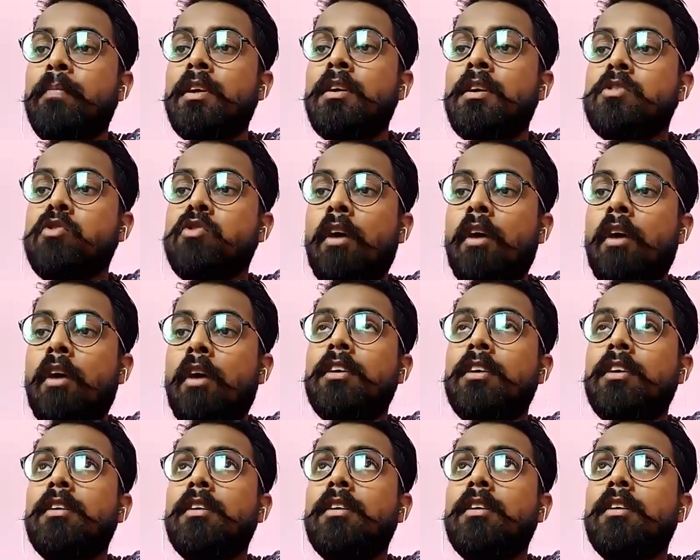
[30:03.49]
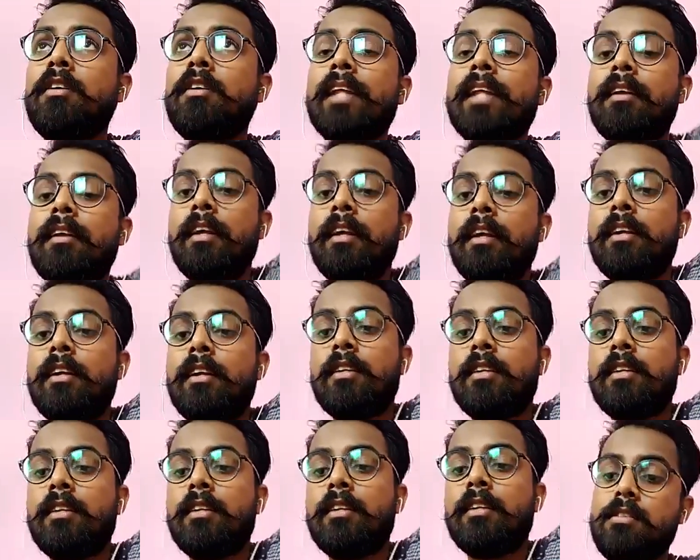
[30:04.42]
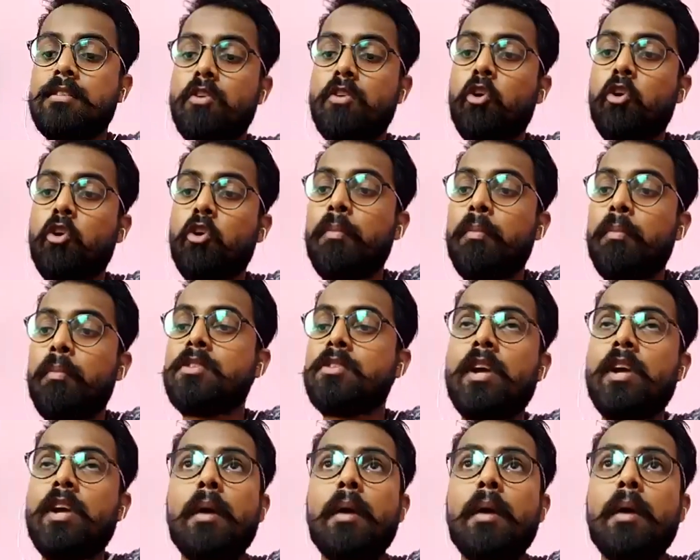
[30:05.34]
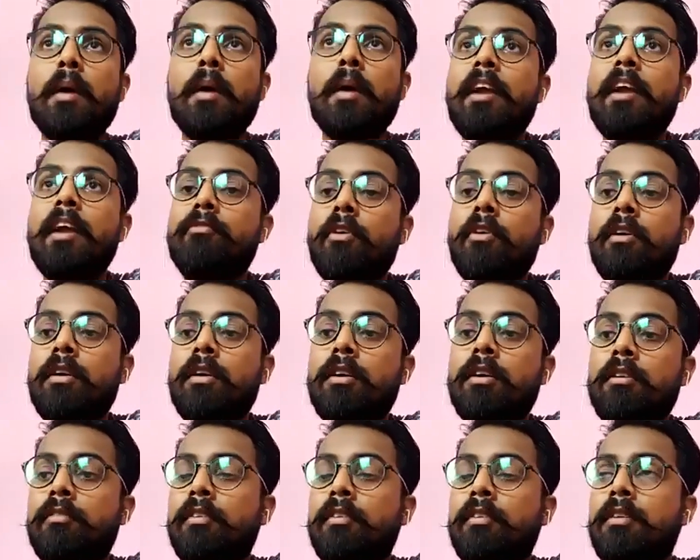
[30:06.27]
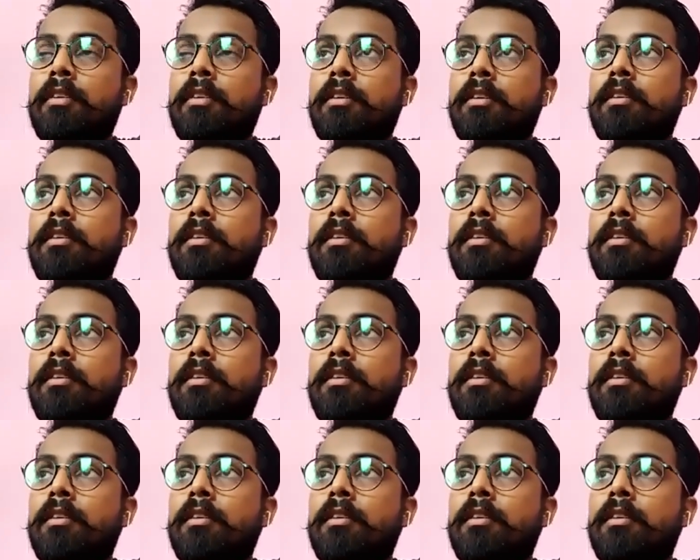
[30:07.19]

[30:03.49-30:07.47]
So after gathering these documents, you can apply for a